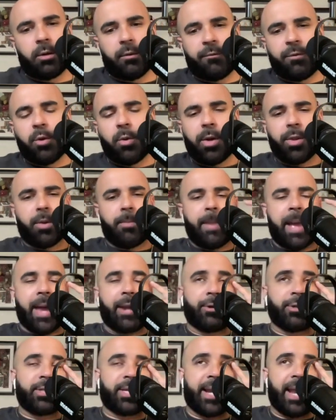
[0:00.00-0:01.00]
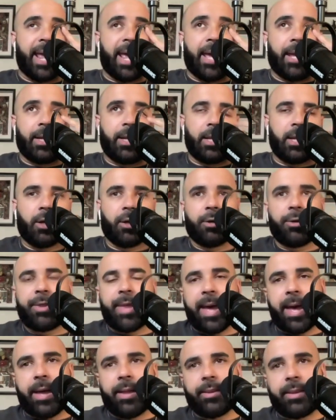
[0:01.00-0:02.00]
few other matters at hand here
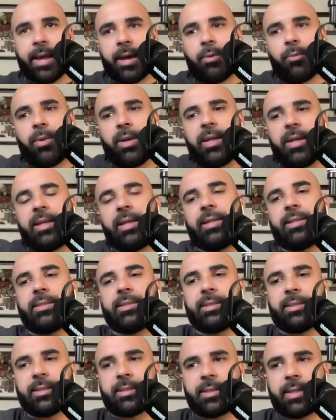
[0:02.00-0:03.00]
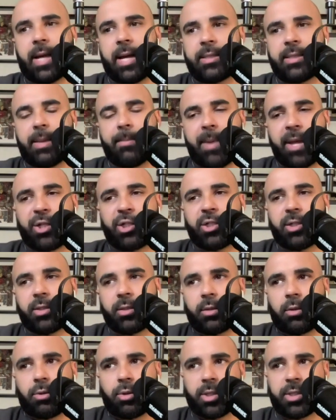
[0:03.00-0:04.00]
that we need to discuss. I
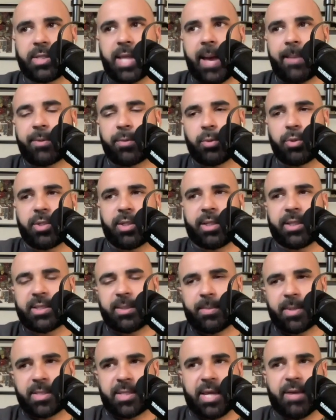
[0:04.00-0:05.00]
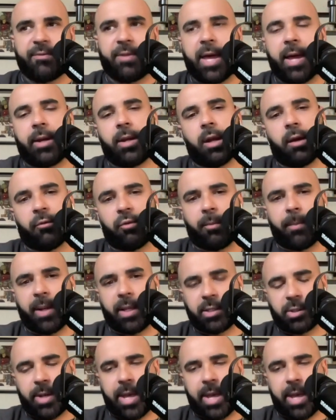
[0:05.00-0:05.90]
mentioned Kristaps Porzingis. I'm going to save that here for a minute,